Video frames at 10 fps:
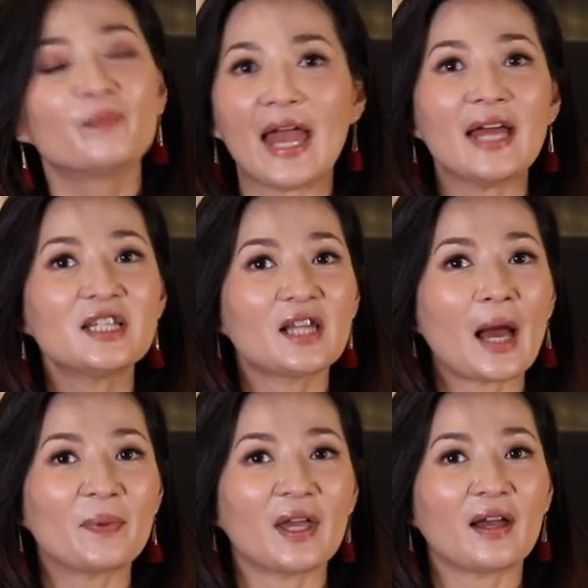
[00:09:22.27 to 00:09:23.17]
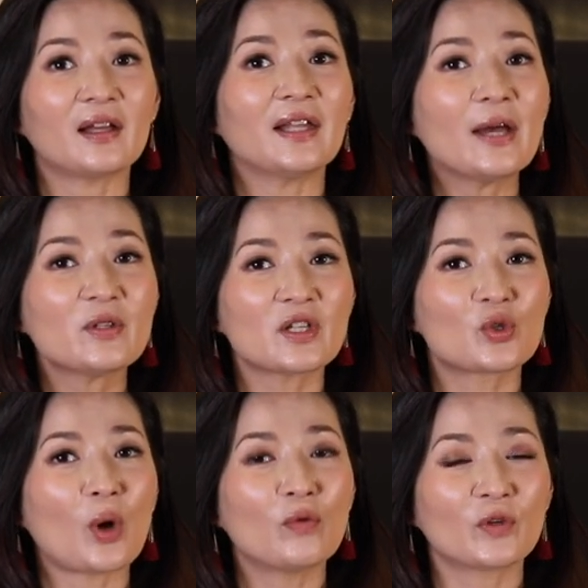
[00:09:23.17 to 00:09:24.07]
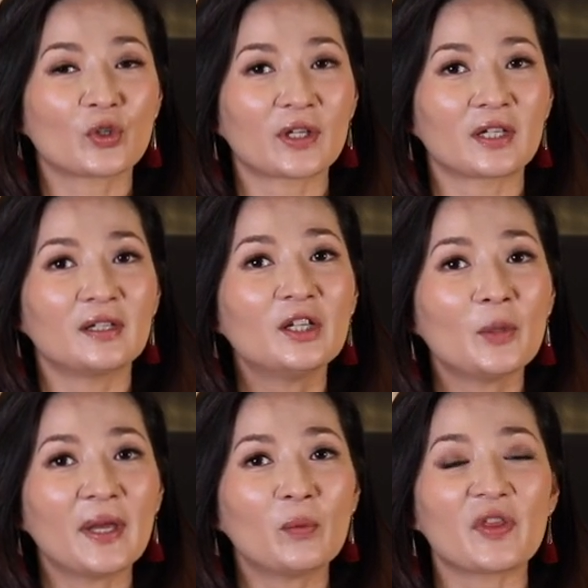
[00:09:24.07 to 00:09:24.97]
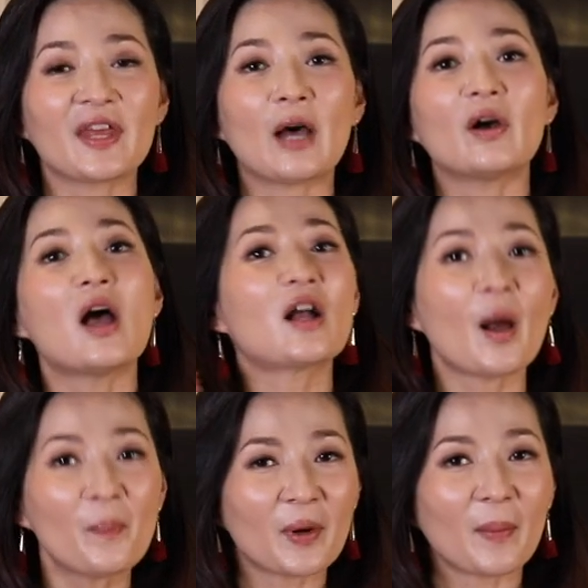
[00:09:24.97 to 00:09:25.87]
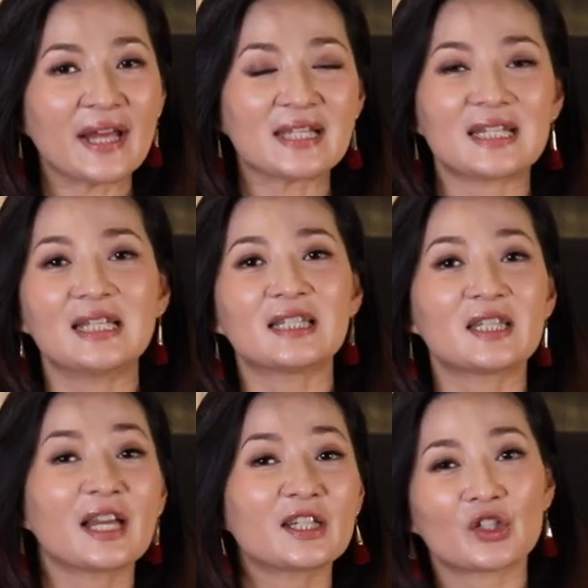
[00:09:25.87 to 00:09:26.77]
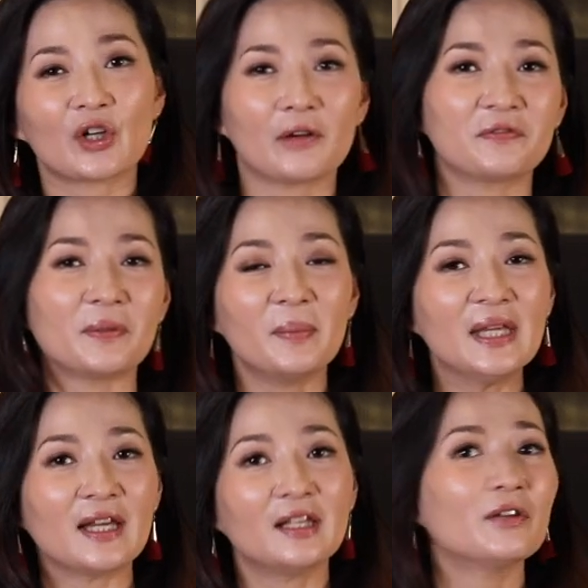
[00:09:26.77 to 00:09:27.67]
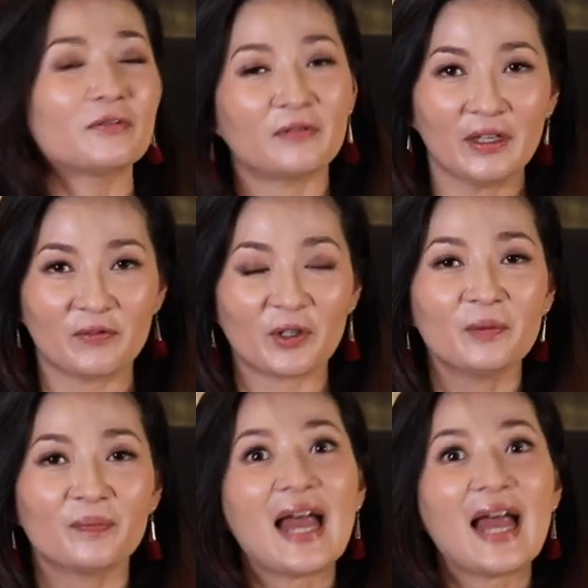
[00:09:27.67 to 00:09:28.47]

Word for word: And tilapia allows us to overcook it a little bit without compromising the texture of the meat and the flavor.